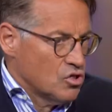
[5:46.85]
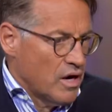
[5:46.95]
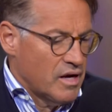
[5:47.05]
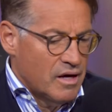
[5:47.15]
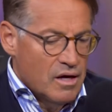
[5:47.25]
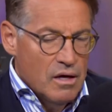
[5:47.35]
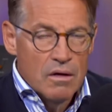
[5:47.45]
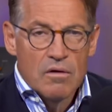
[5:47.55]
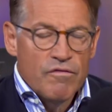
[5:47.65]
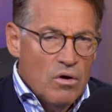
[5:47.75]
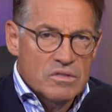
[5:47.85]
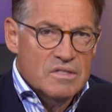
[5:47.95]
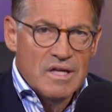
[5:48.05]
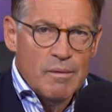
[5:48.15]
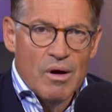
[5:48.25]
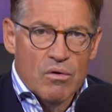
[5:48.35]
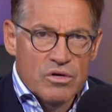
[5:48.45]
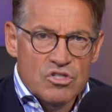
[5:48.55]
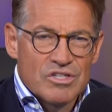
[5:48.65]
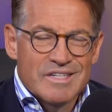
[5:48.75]
China. Folks, it's not about
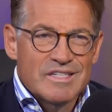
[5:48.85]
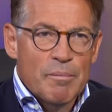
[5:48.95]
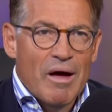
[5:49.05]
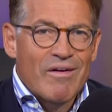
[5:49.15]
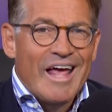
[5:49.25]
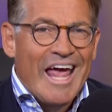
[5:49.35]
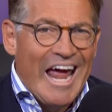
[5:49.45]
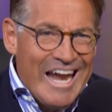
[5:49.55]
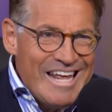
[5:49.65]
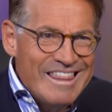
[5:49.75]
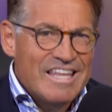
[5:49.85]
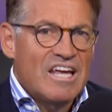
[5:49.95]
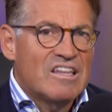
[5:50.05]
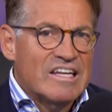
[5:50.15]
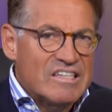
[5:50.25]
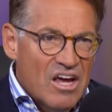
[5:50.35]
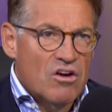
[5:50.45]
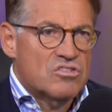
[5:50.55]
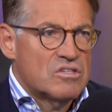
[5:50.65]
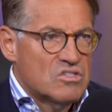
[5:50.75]
Christians. It's about anything that
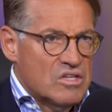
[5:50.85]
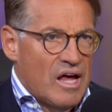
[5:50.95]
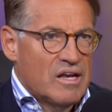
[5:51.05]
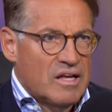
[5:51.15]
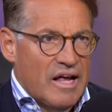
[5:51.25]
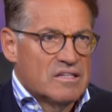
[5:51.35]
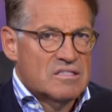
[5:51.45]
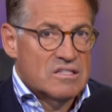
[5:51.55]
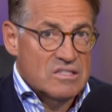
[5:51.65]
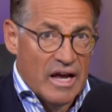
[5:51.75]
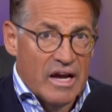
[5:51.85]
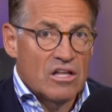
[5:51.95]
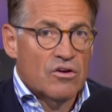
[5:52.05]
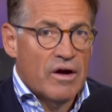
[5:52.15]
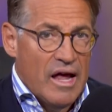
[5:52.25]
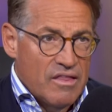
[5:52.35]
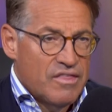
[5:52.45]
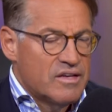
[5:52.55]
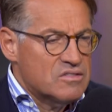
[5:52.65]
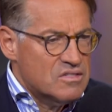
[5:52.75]
dares to stand against the secular
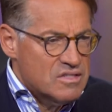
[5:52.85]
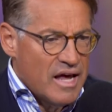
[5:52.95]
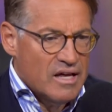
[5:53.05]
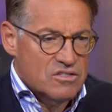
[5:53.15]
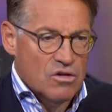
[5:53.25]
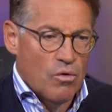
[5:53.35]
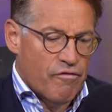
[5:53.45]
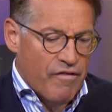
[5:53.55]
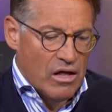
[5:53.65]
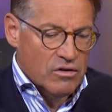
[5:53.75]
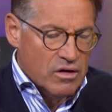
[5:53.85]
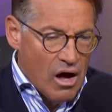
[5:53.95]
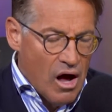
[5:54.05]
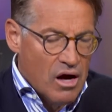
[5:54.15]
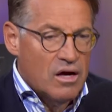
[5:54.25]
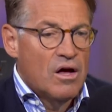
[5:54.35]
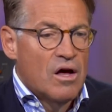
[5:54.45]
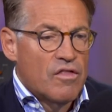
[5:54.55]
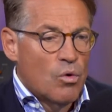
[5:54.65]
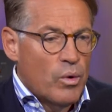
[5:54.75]
atheist state. So Falun Gong,
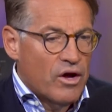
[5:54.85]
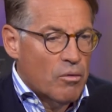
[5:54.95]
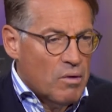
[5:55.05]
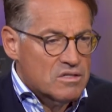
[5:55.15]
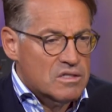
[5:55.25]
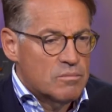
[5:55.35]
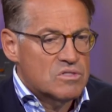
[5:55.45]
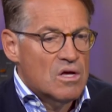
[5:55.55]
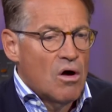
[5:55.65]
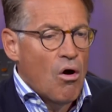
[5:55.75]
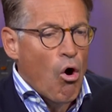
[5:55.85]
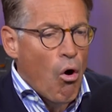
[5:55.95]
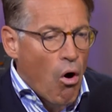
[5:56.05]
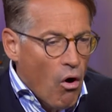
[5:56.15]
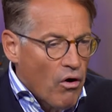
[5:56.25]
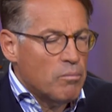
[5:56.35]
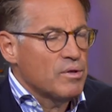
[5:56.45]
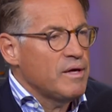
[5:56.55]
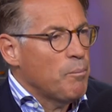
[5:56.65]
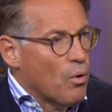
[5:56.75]
the Uyghur Muslims,
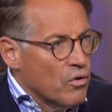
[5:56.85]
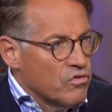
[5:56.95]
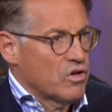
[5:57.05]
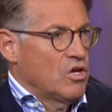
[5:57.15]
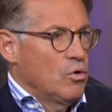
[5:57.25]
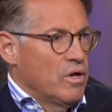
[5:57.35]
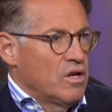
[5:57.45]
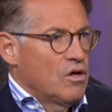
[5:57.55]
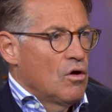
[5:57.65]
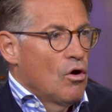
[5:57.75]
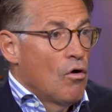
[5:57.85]
horribly persecuted